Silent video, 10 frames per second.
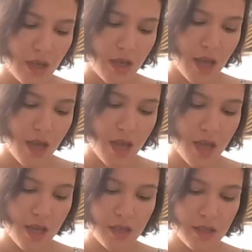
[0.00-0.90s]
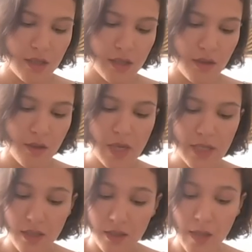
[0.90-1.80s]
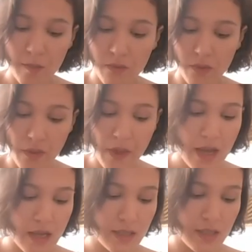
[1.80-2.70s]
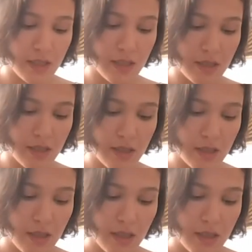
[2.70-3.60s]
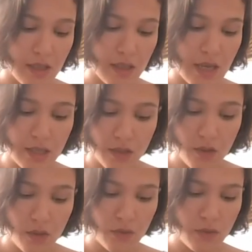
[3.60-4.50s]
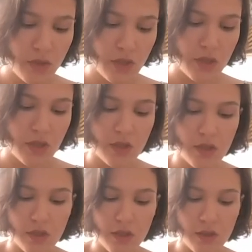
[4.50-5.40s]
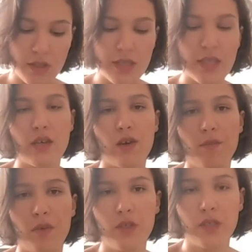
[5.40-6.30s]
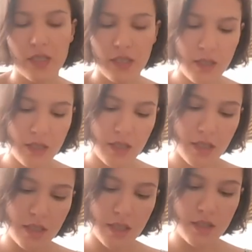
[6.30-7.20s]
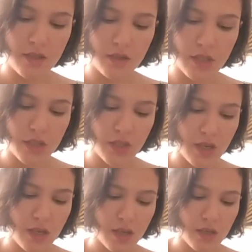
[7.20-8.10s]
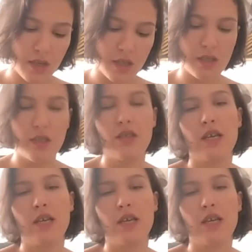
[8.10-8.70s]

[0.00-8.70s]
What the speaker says: And the best example for that is, as known, the stay of Paul Klee in Tunisia in